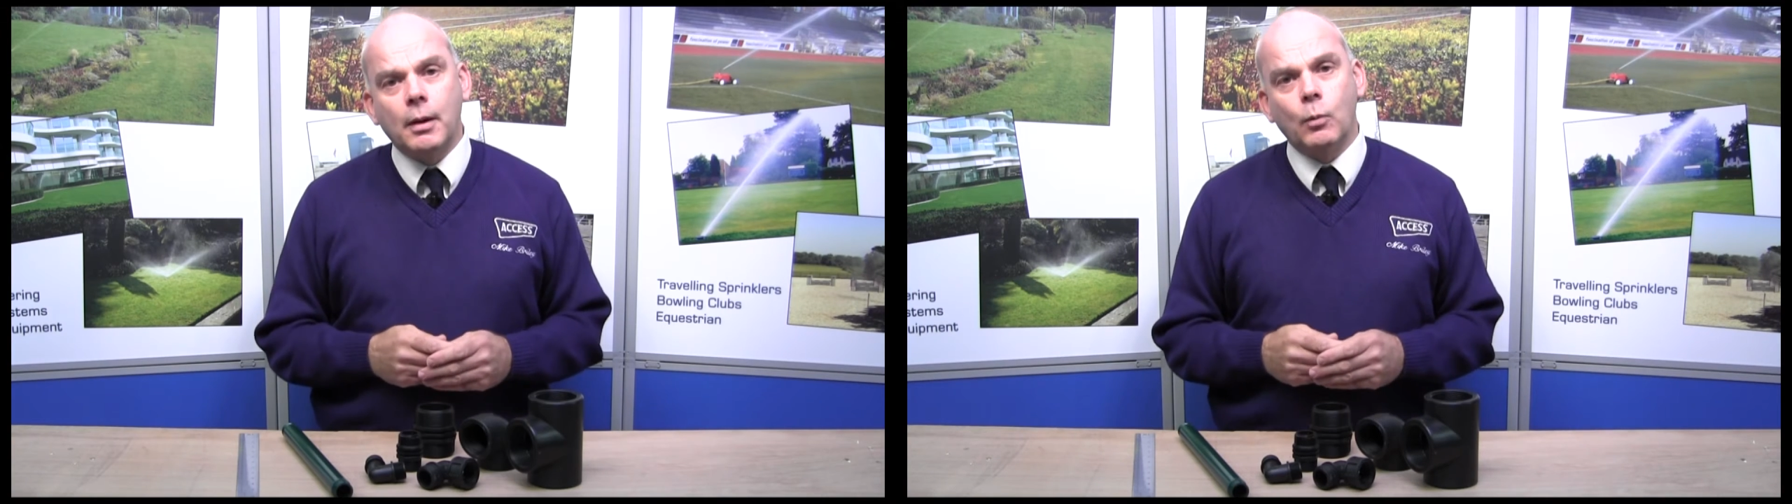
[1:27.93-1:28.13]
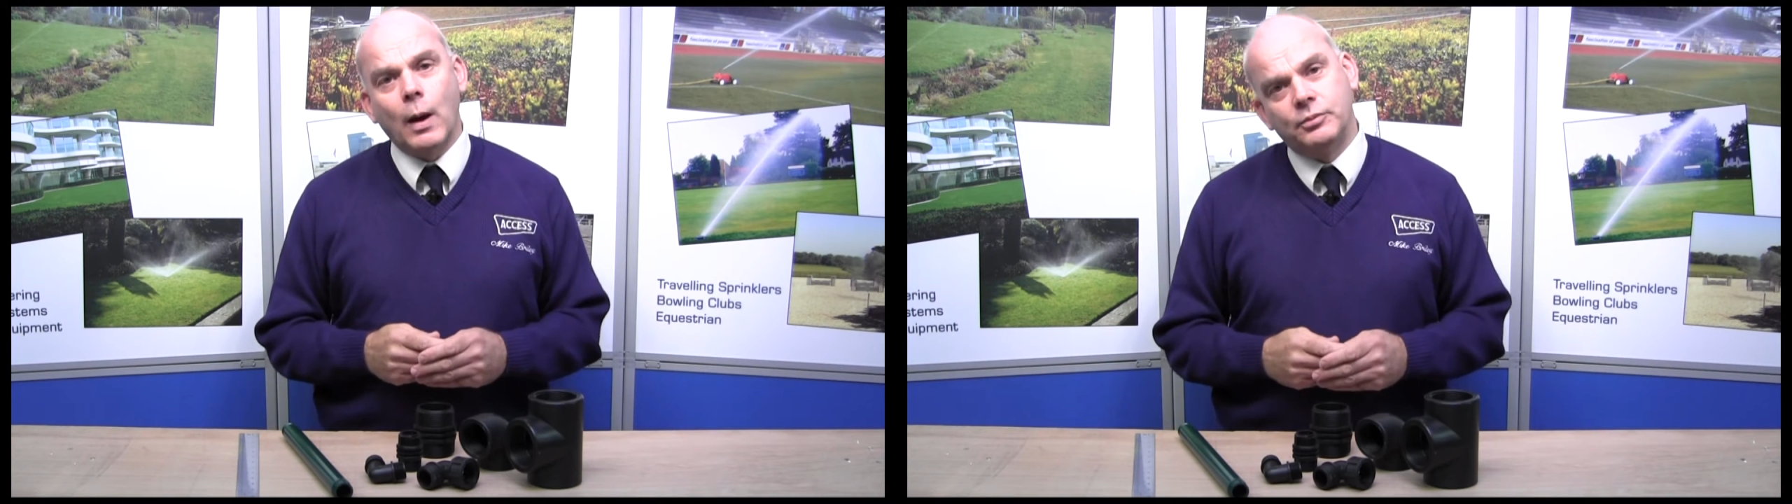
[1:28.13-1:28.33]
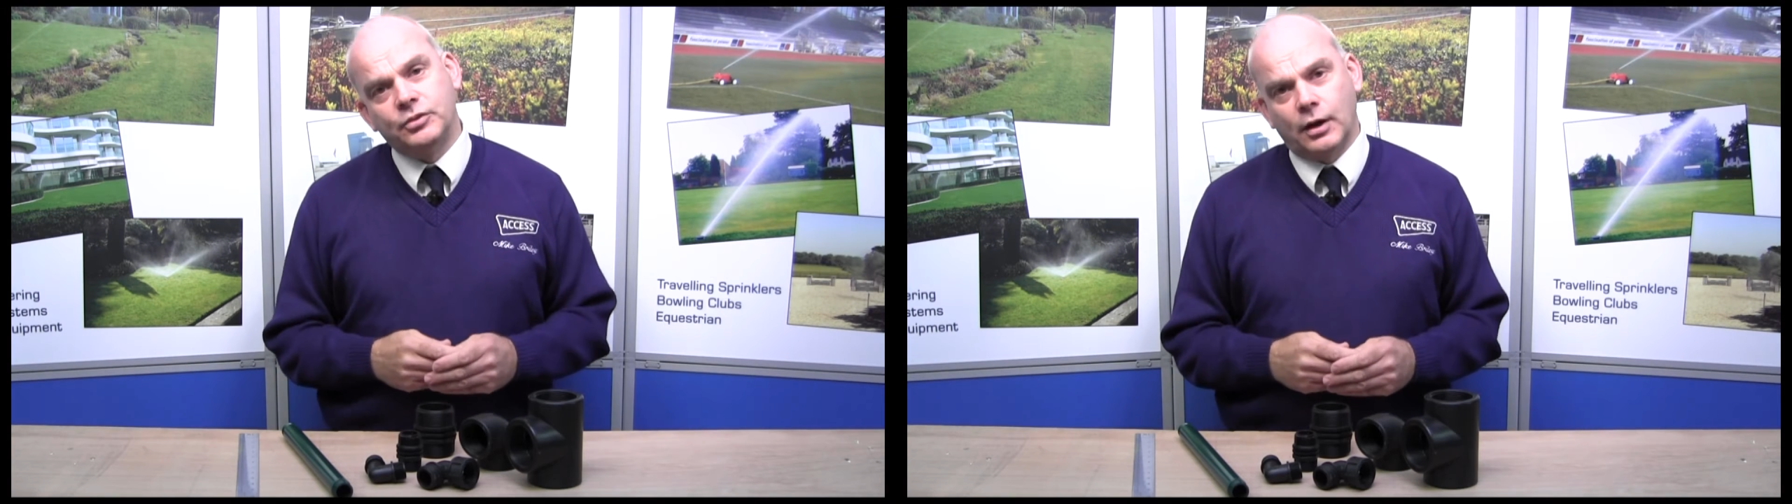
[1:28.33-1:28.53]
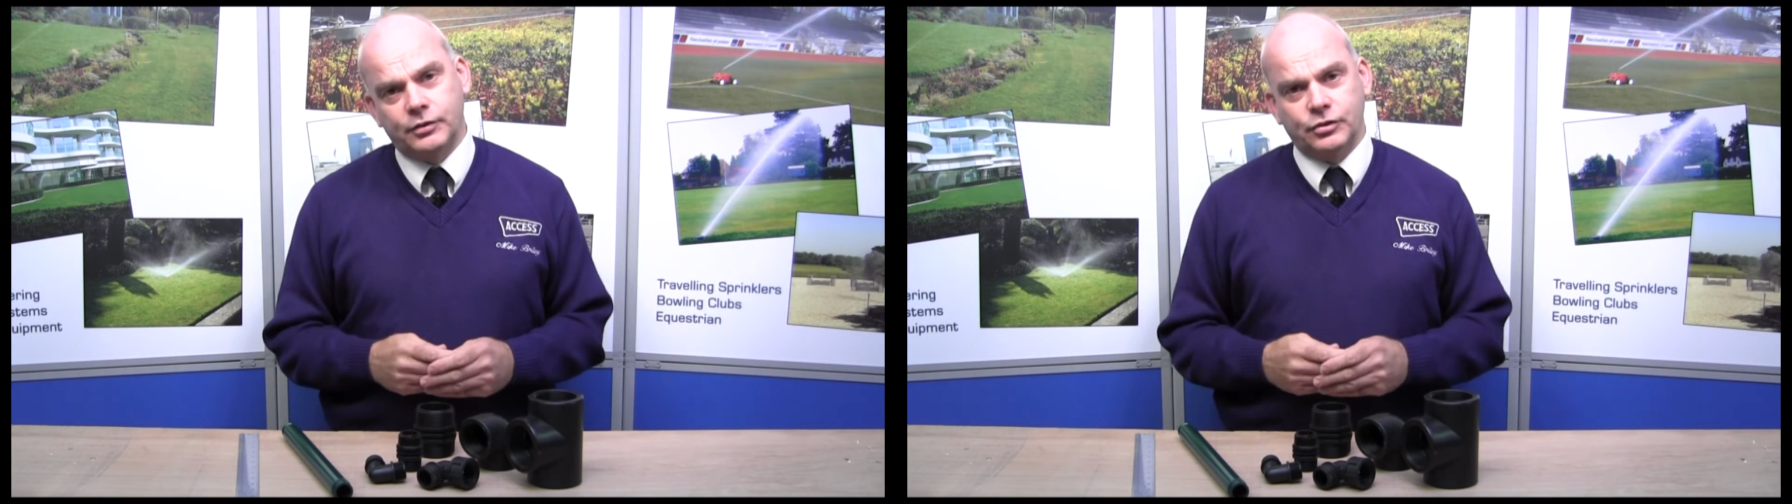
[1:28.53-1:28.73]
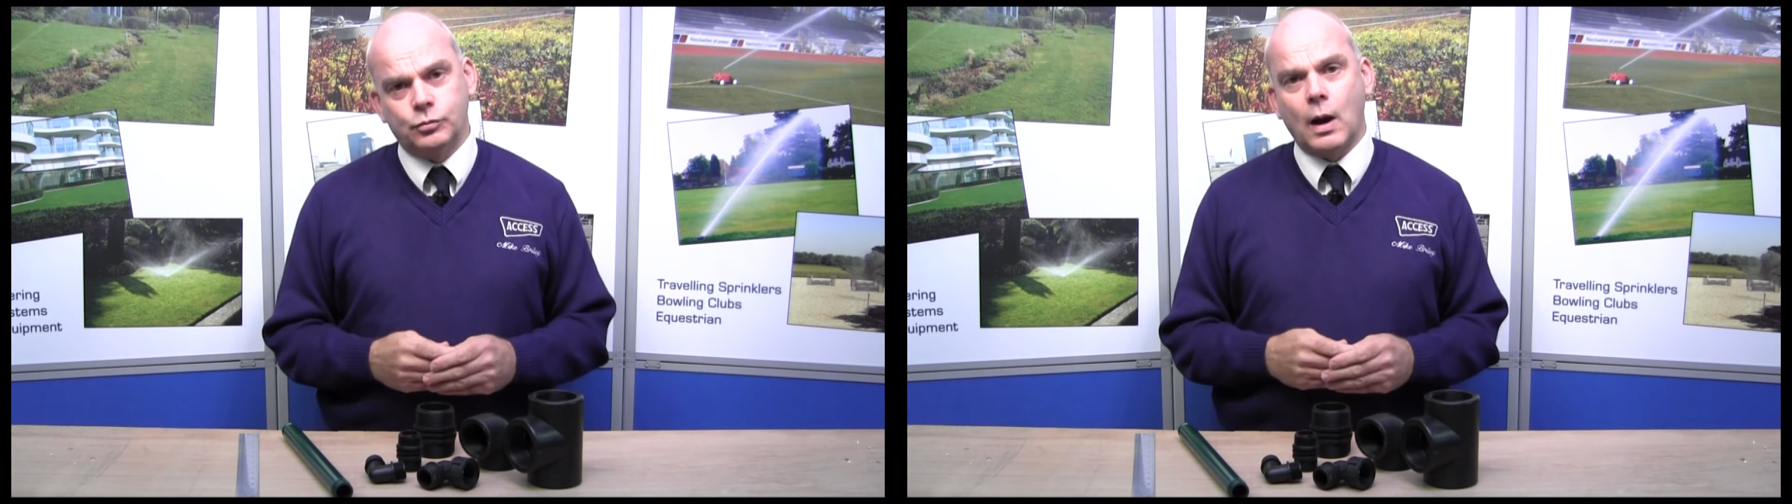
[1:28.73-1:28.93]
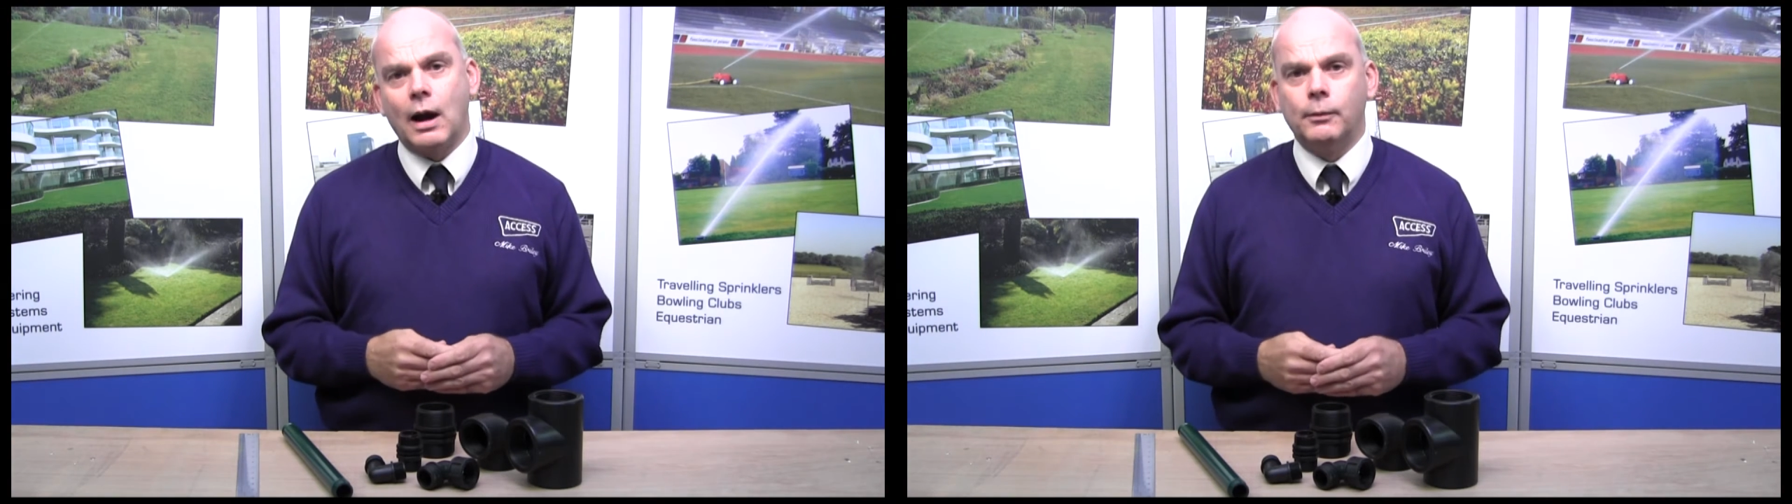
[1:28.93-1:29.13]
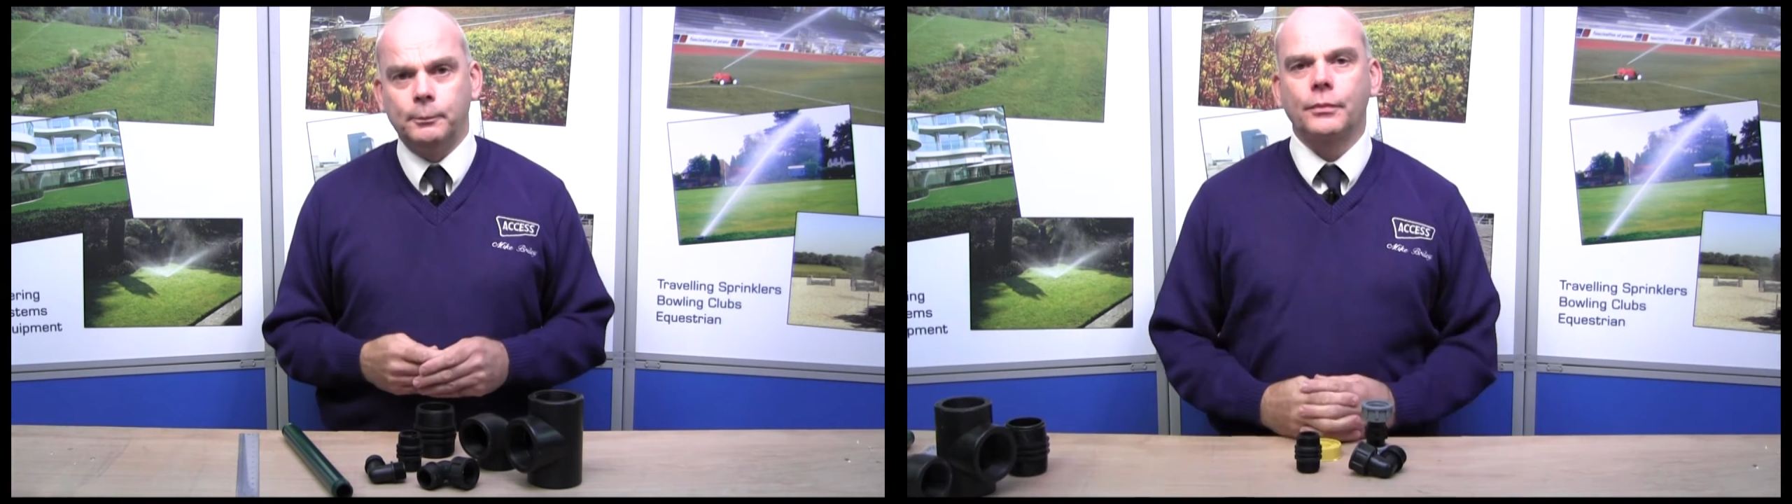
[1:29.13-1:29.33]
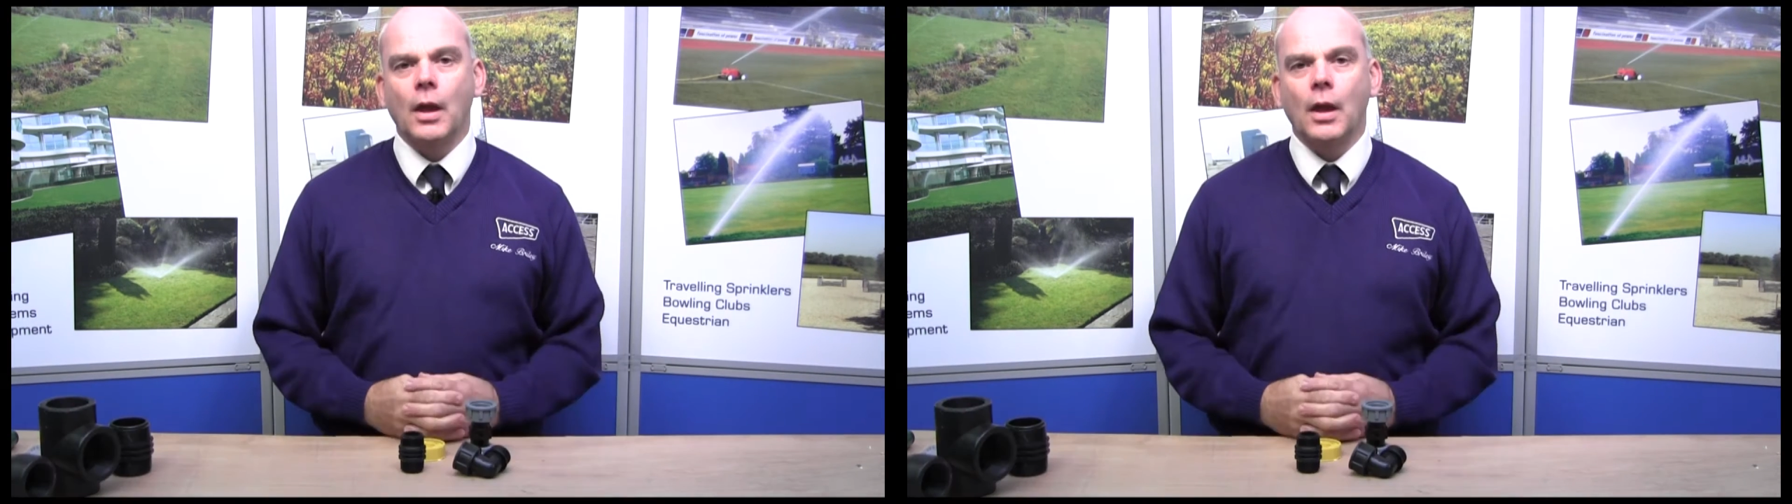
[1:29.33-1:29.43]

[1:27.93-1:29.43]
our website as well.